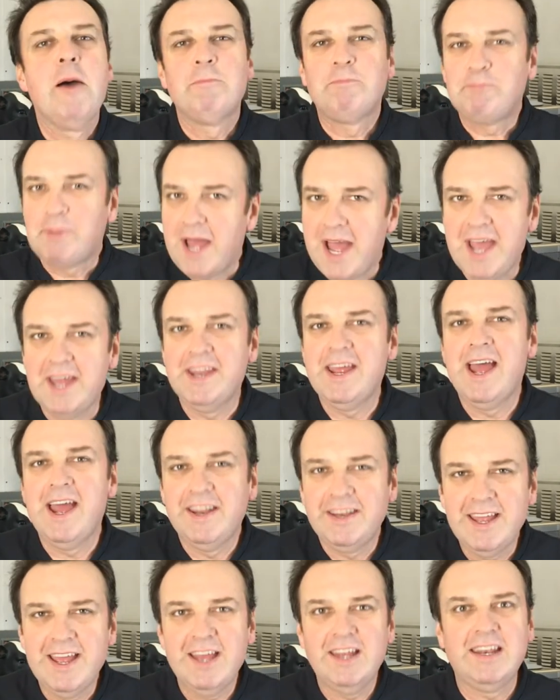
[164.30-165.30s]

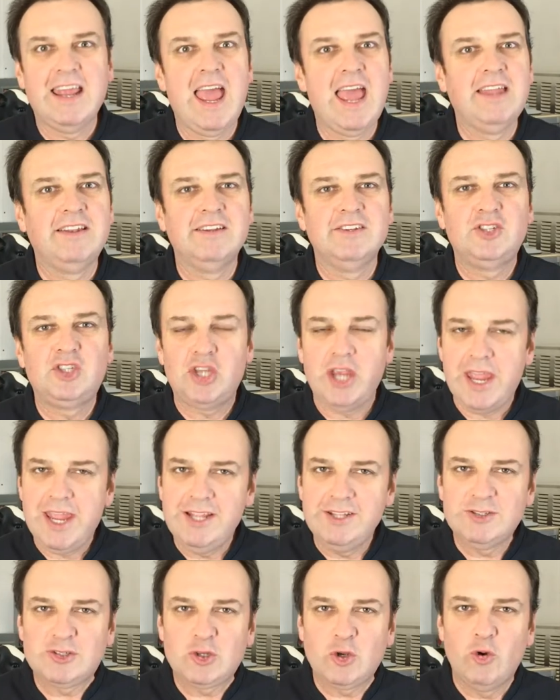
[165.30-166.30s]
ba-na-na, and
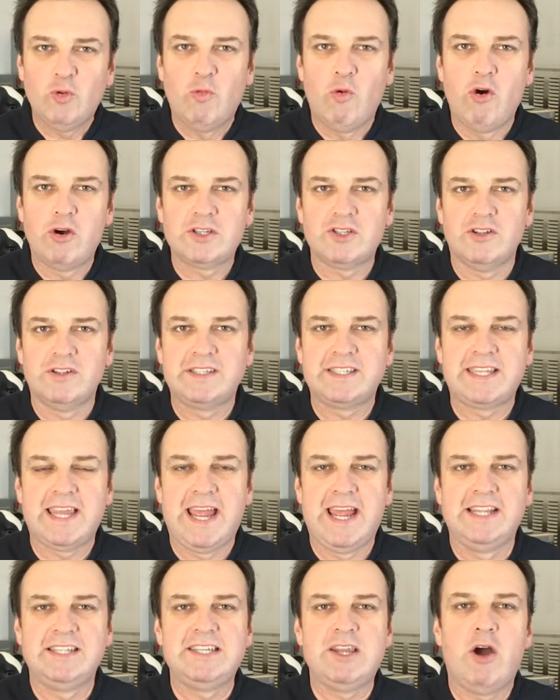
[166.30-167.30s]
Chainsaw walks on
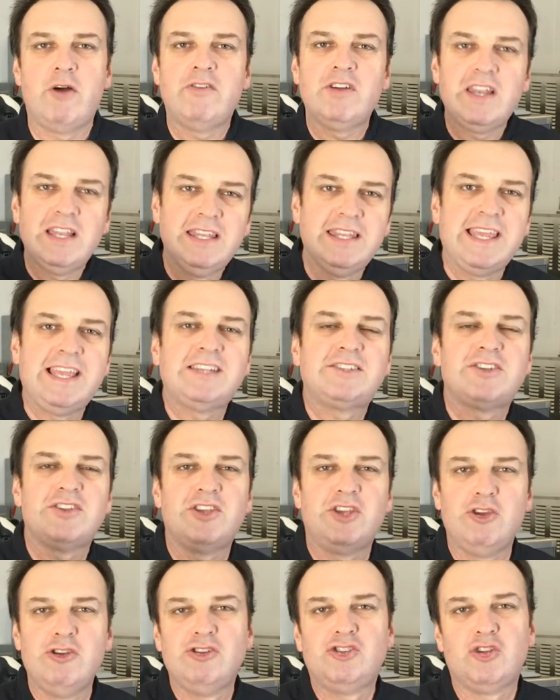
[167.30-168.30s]
stage. Now, I've got a link to
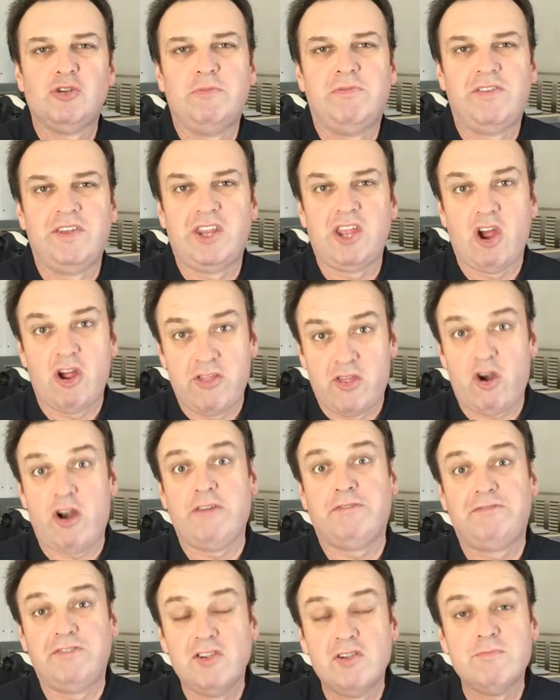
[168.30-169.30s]
the YouTube video that
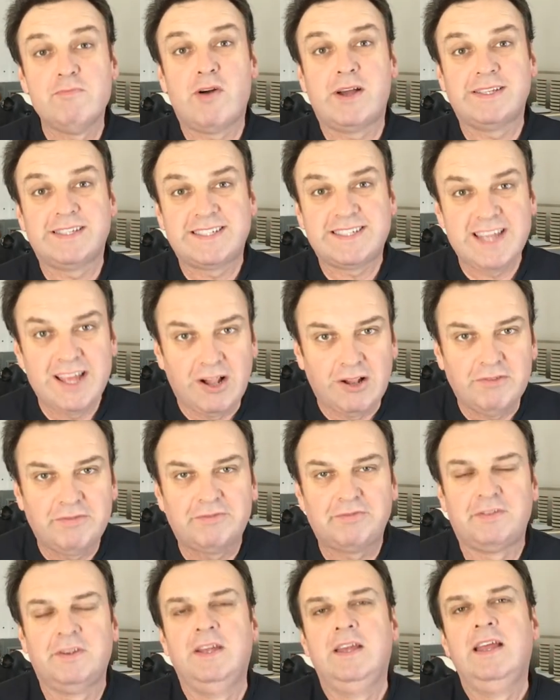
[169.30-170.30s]
I filmed
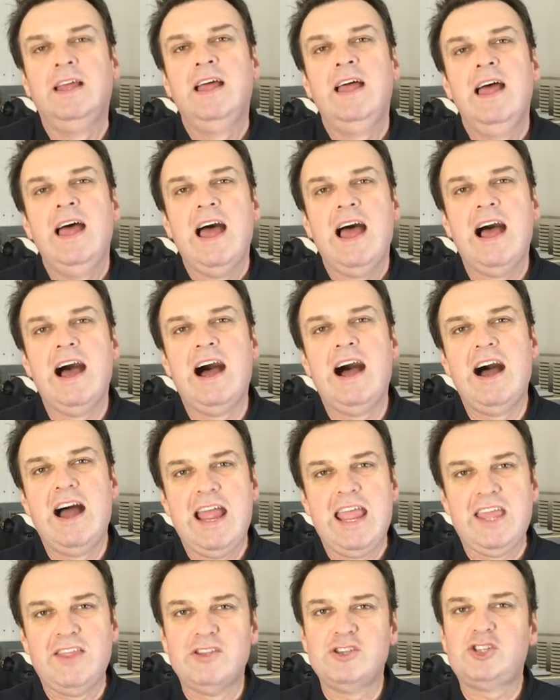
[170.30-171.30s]
myself
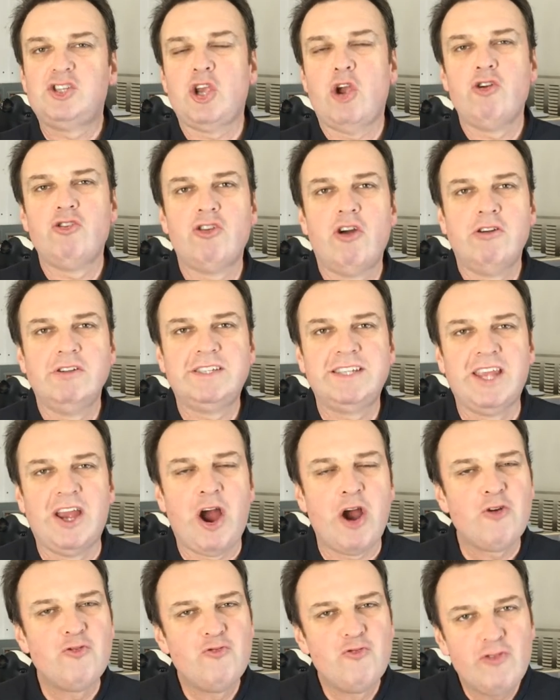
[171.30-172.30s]
in the show notes here.
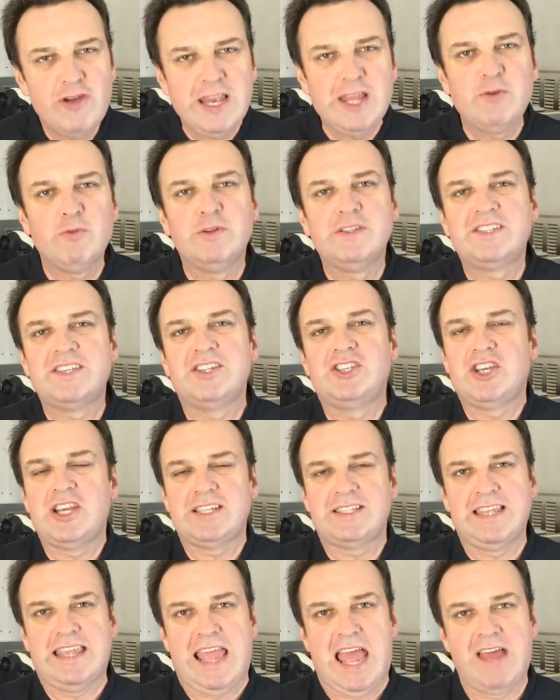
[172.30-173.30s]
I really would
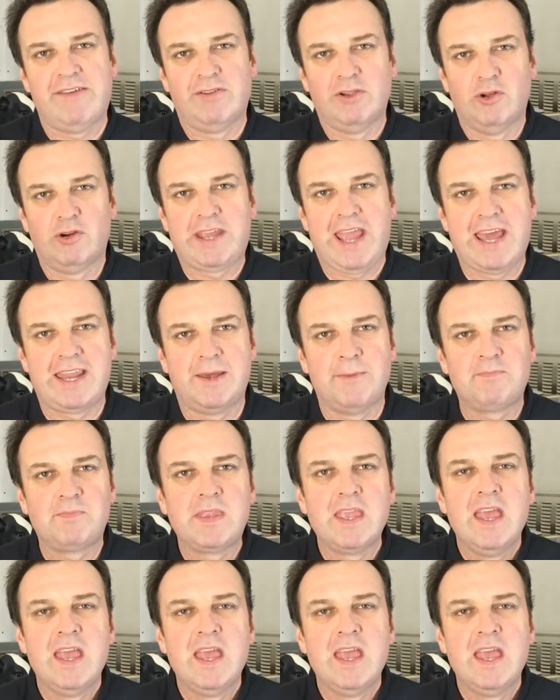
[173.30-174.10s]
suggest that you have a look at it,